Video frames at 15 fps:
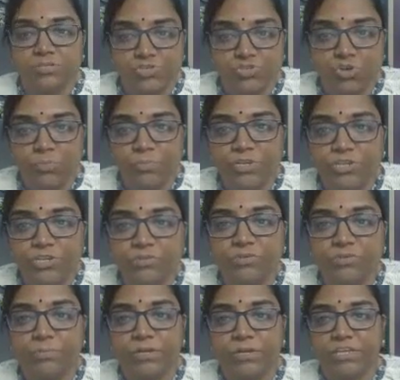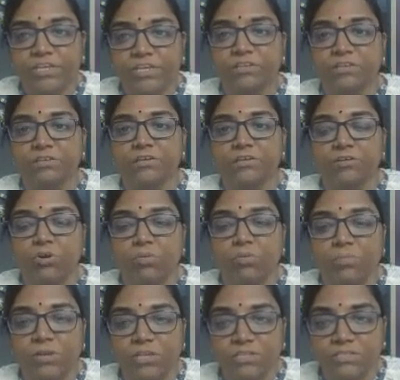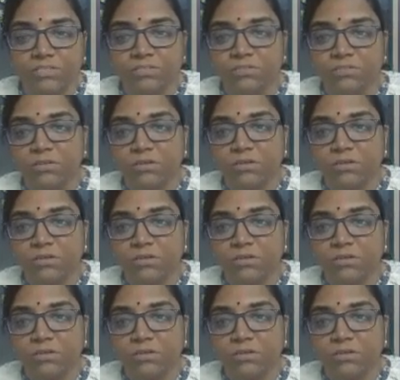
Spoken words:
geometry of a particular complex,